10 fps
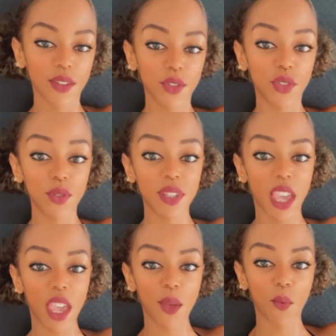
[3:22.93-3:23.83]

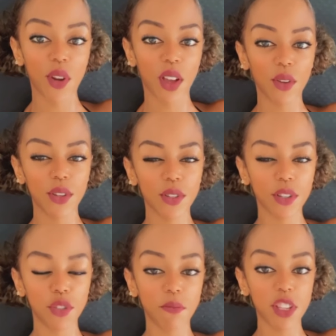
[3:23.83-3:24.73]
Today, we're not going to
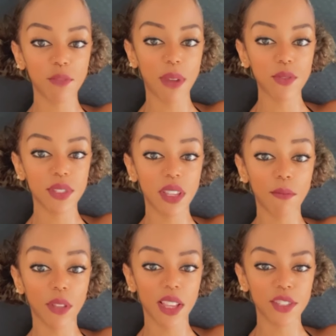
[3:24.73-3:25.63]
talk too much about
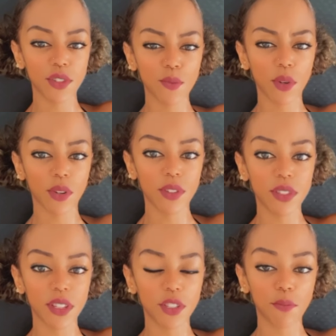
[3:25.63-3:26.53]
stabilizers. We're going to
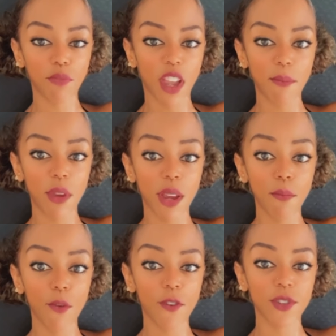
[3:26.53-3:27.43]
stick to primary
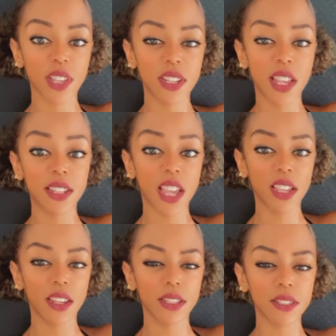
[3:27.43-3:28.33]
movers and
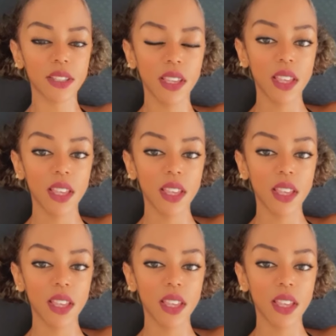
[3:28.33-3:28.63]
antagonists.